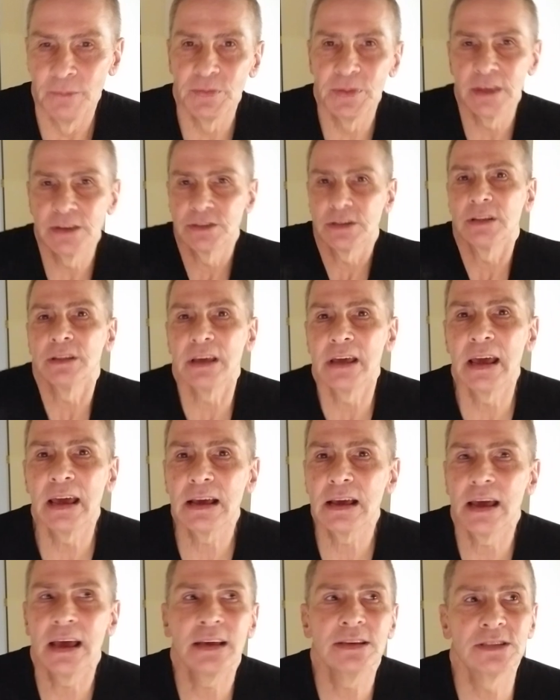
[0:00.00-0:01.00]
this,
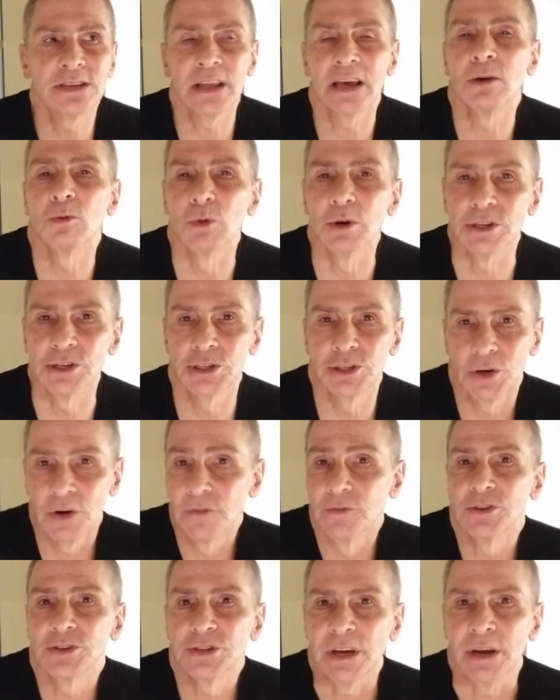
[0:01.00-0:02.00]
his thing was
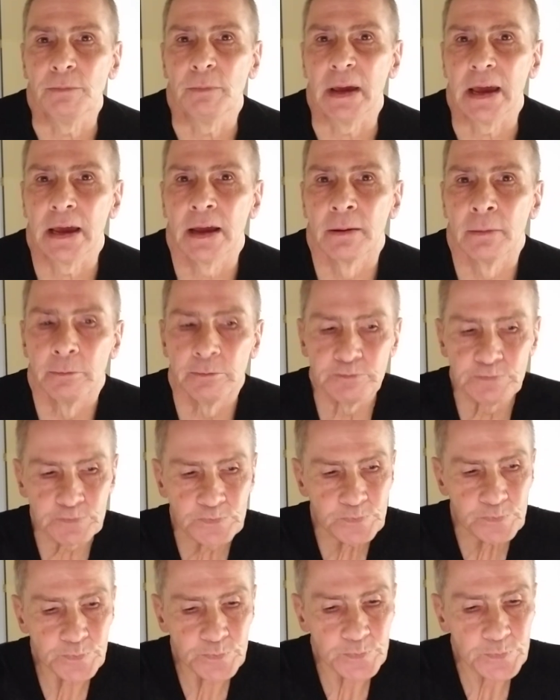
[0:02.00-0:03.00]
servicing me.
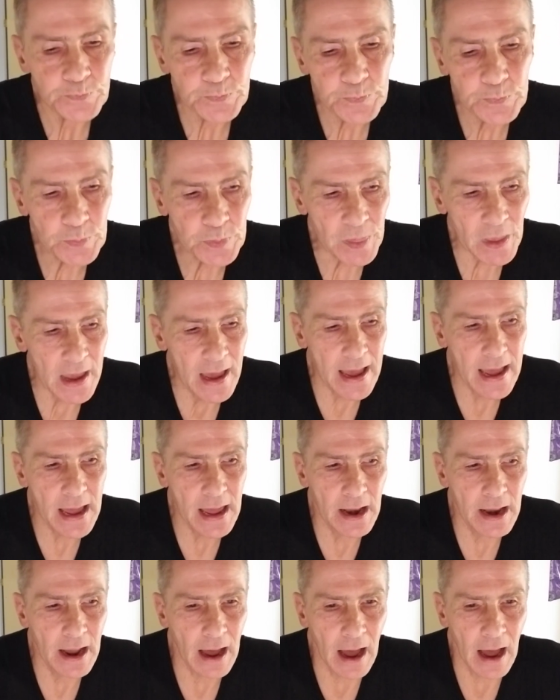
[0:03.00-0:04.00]

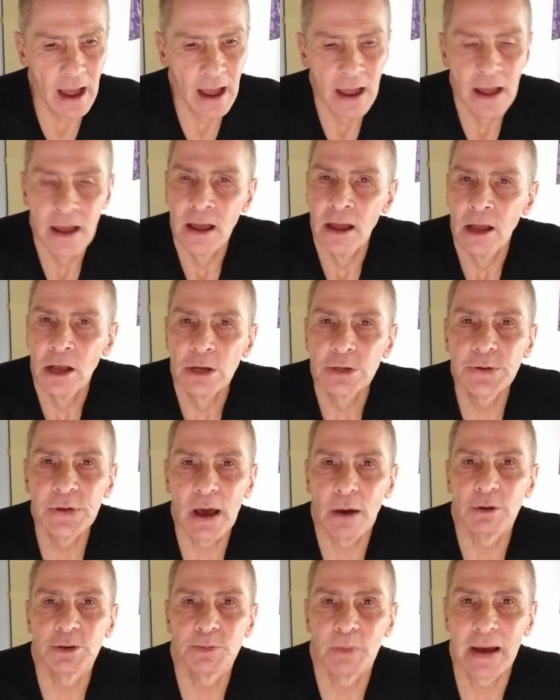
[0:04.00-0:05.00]
And so
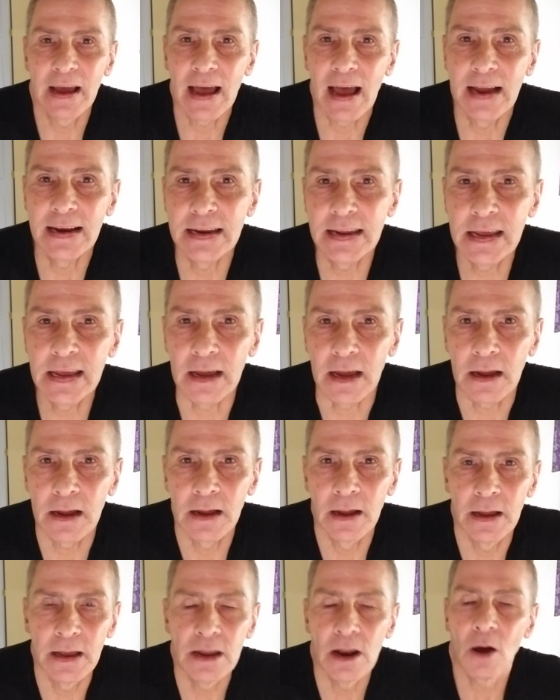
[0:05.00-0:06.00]
that was my idea,
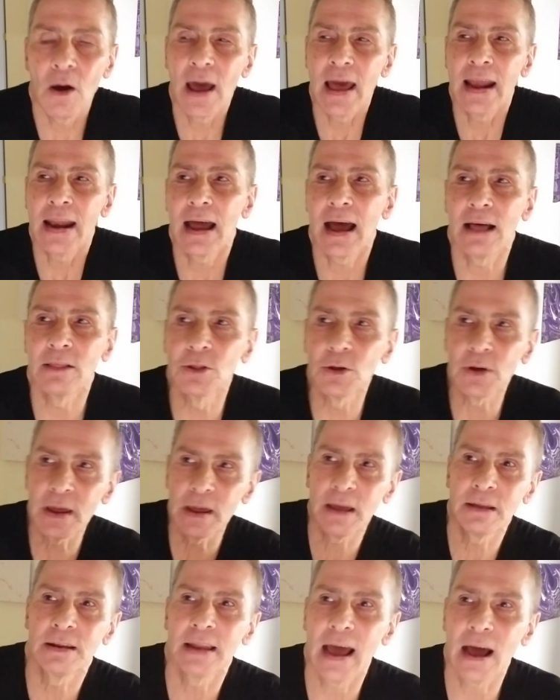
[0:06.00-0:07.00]
and
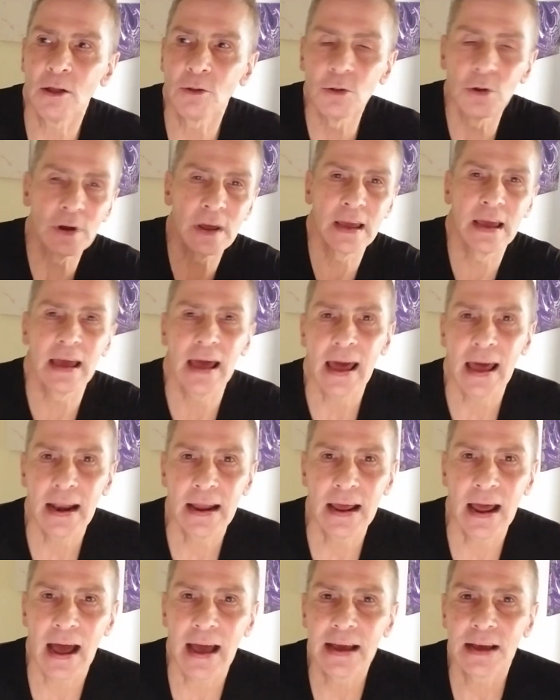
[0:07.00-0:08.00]
looking at
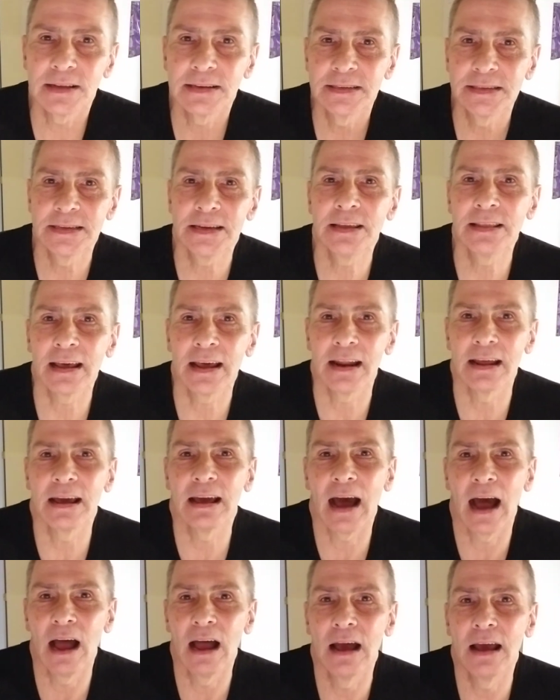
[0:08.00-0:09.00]
it, I could see that
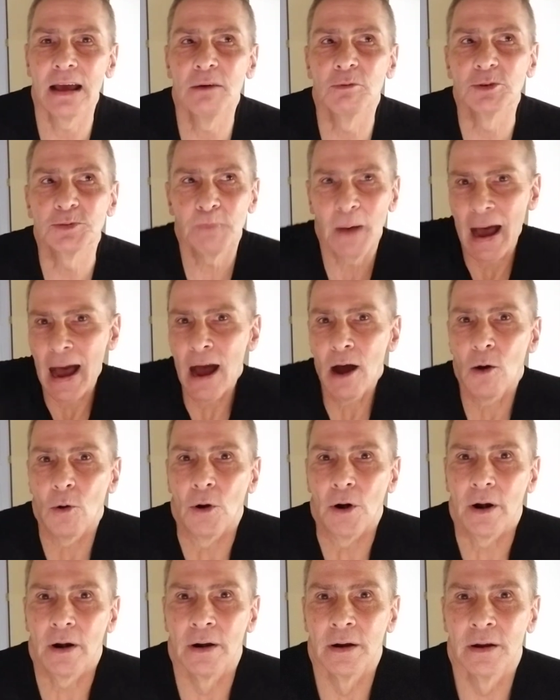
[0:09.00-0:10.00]
it was
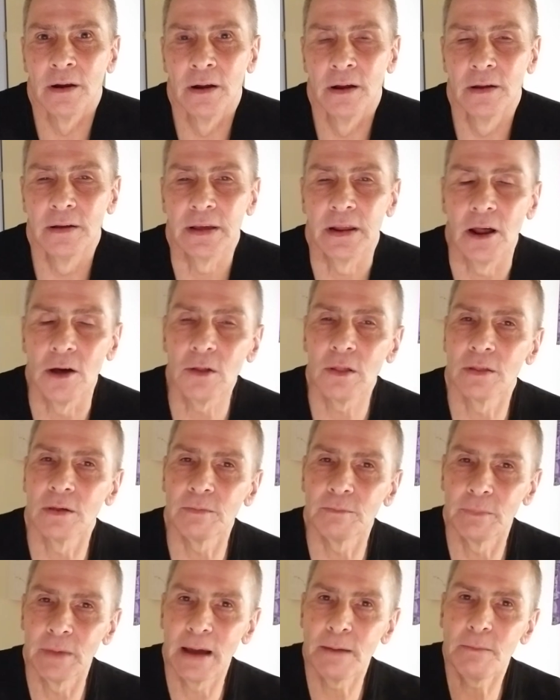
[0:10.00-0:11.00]
power,
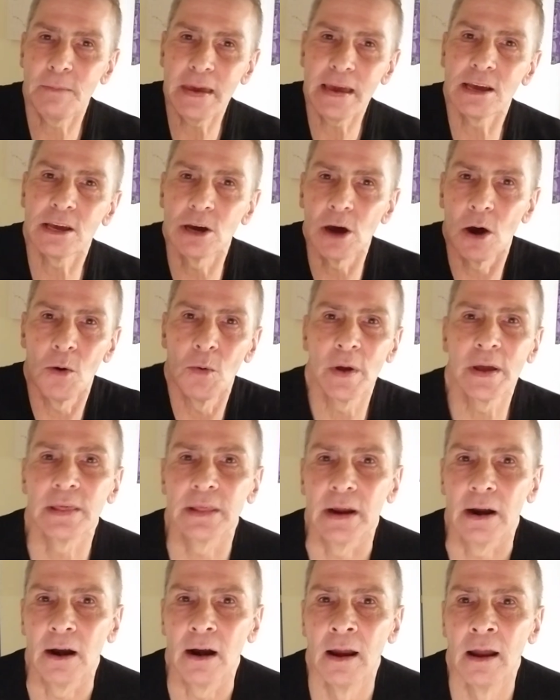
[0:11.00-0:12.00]
by me going
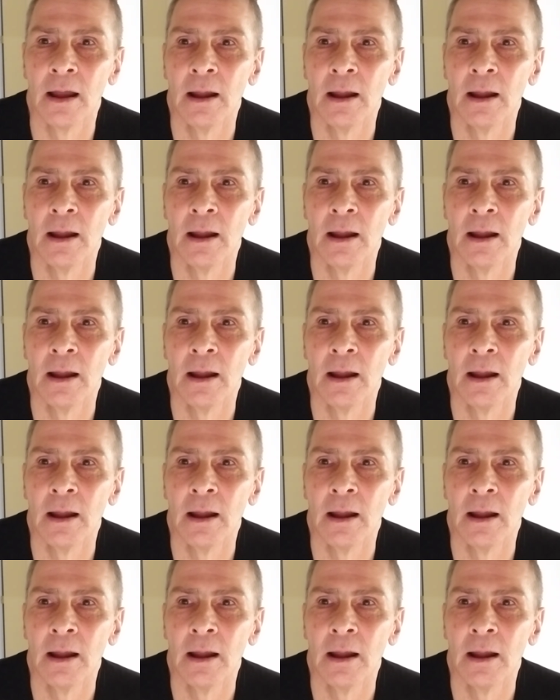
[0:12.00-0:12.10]
there.